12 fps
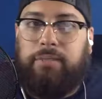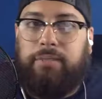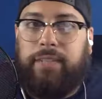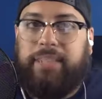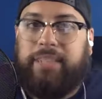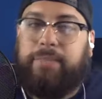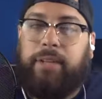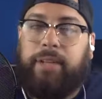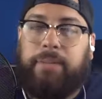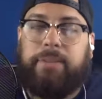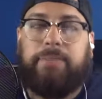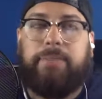it's Mel
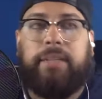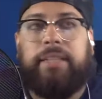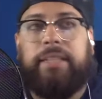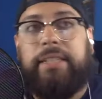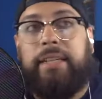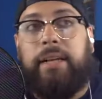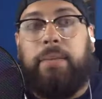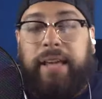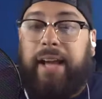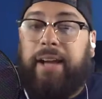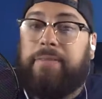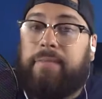Gibson, but
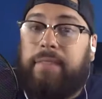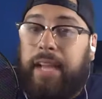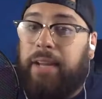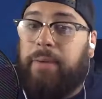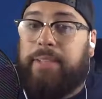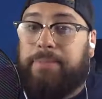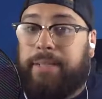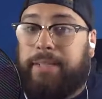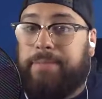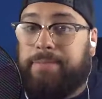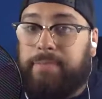yeah. Anyways, man,